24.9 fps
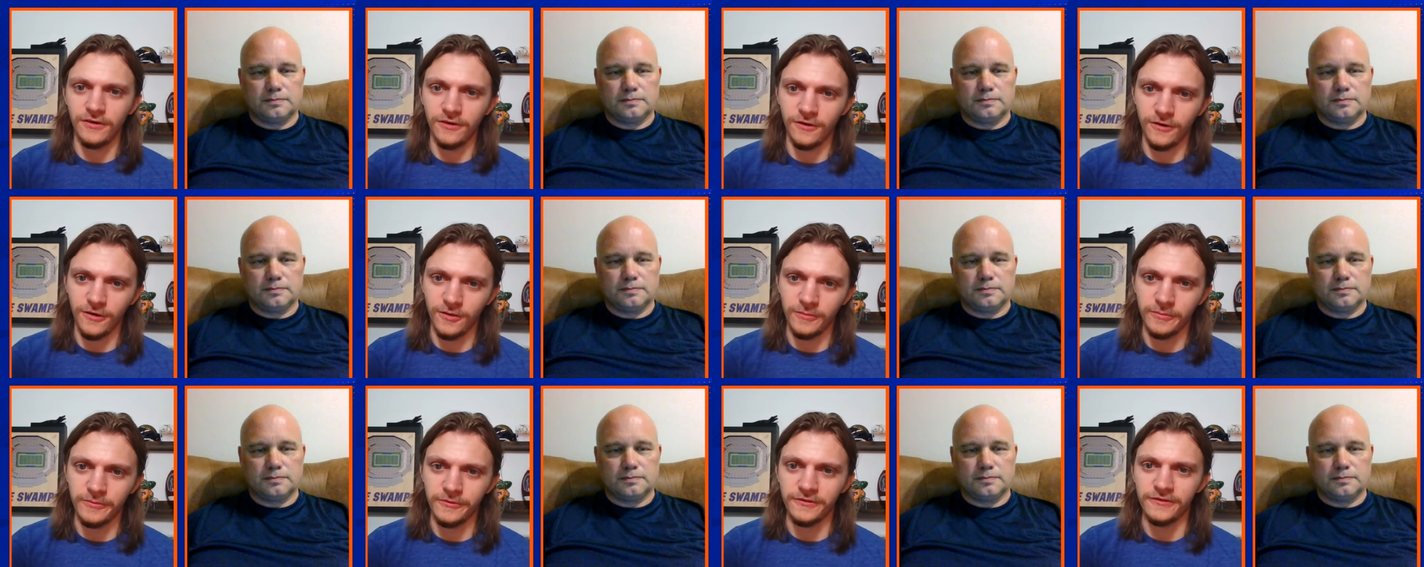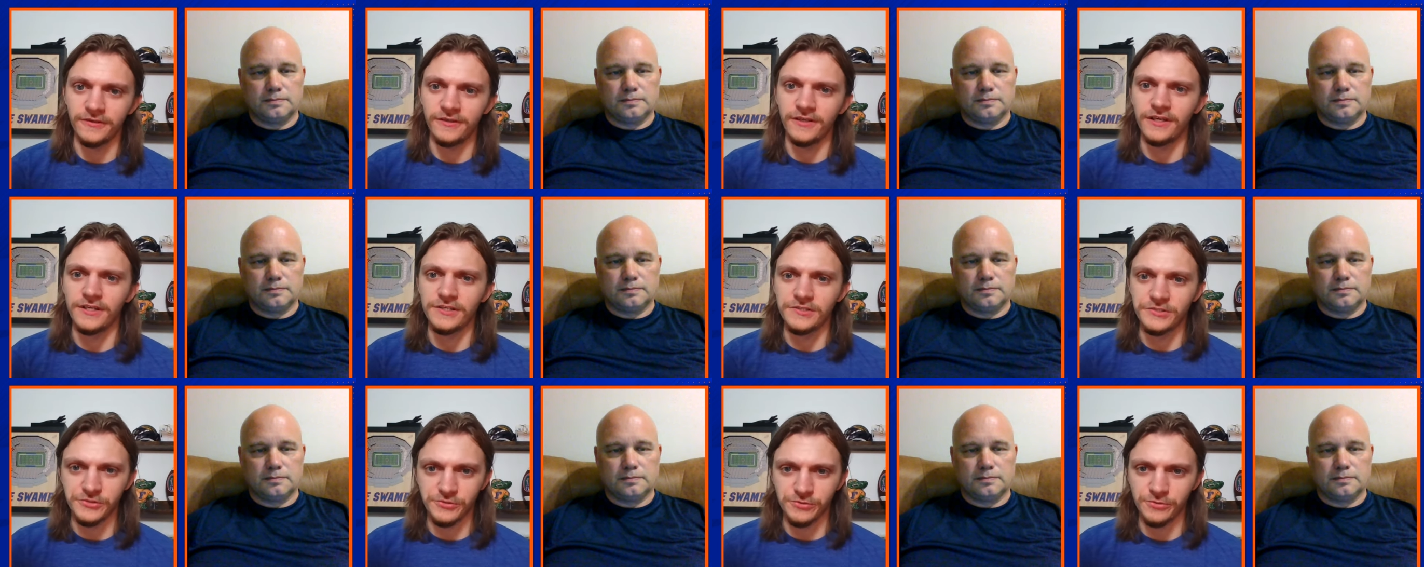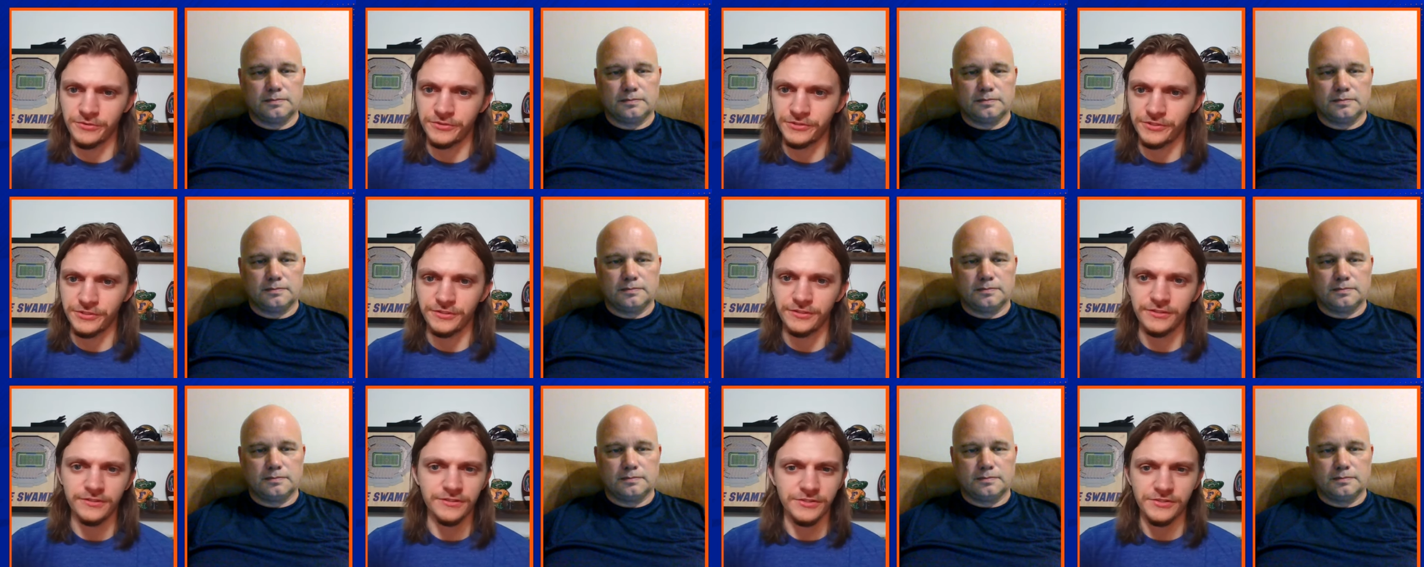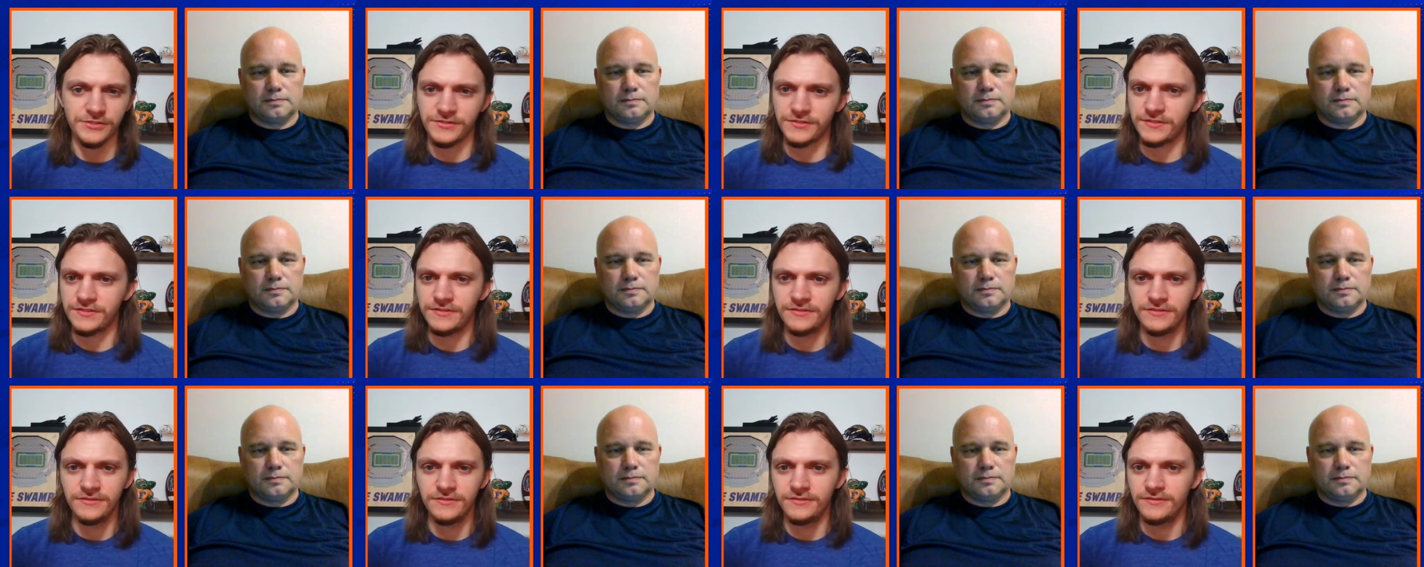Speaker 1: Auburn, and Georgia
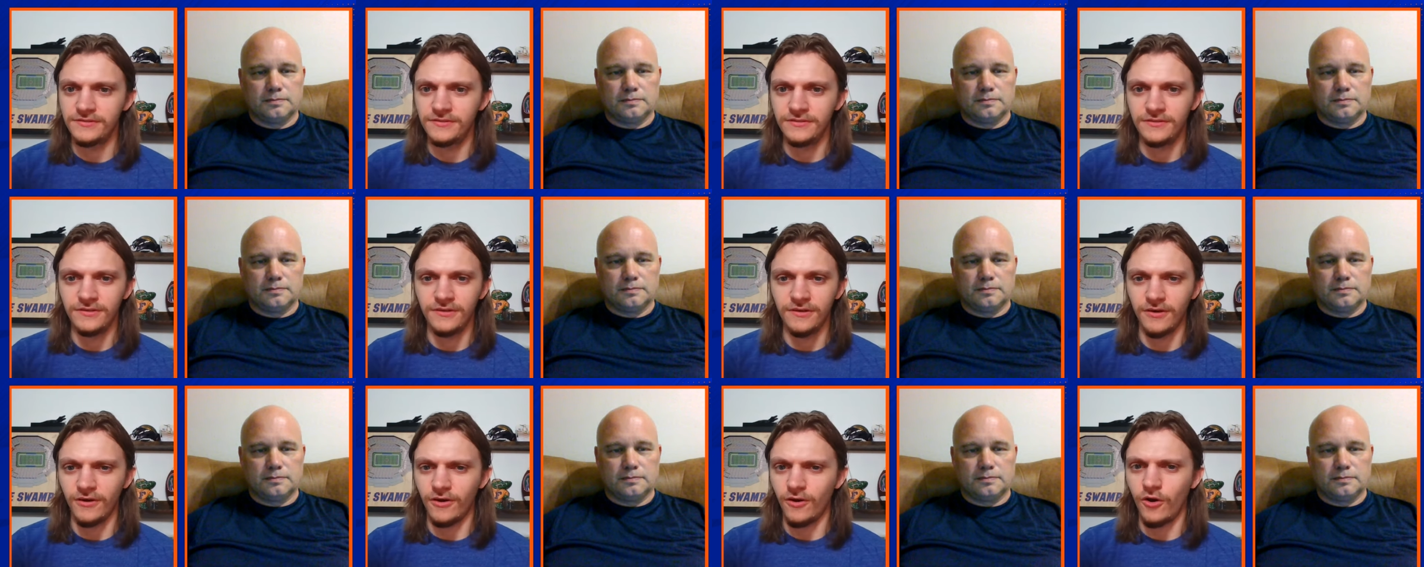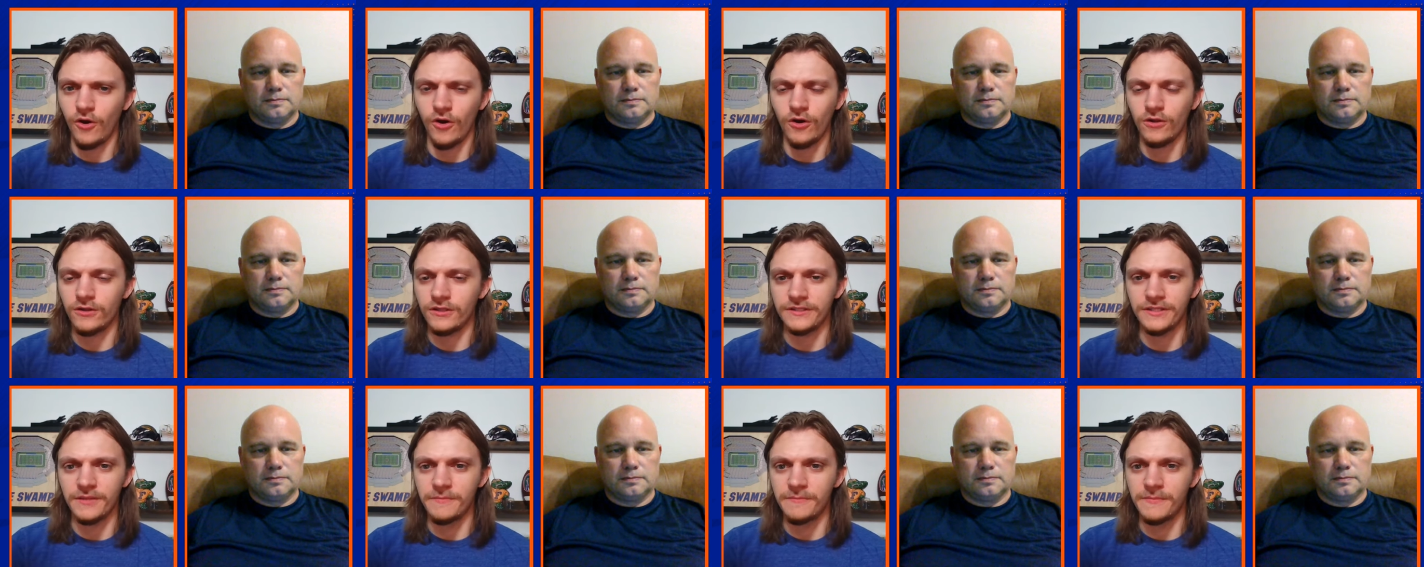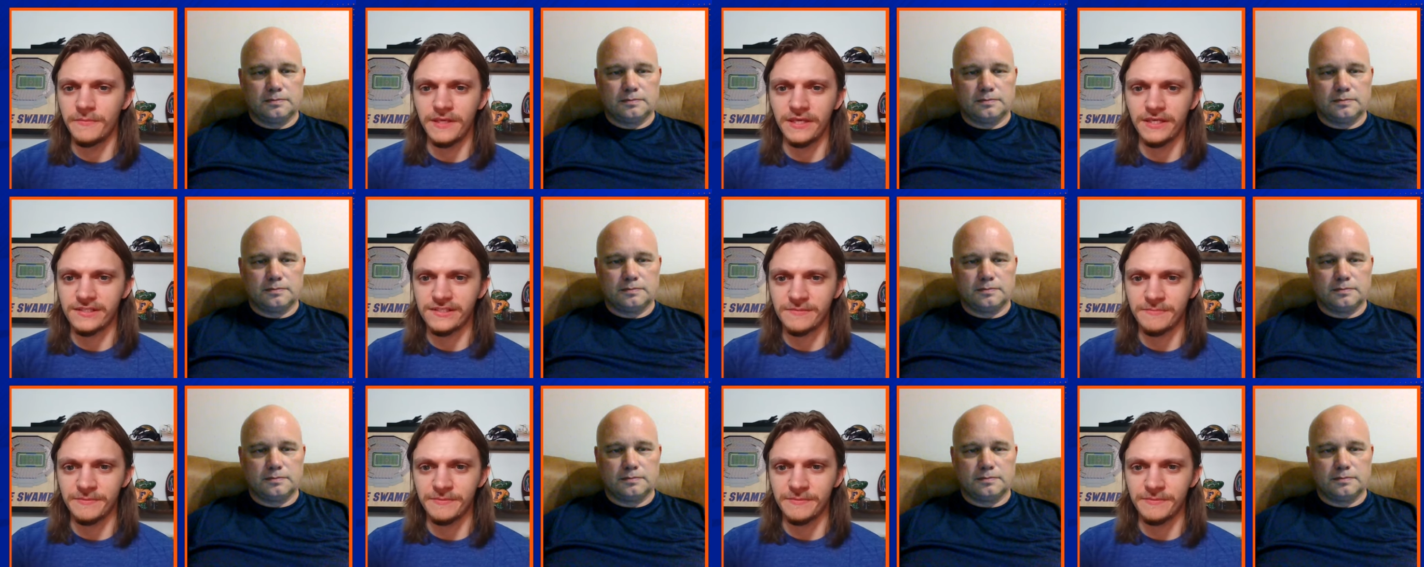just all in the mix?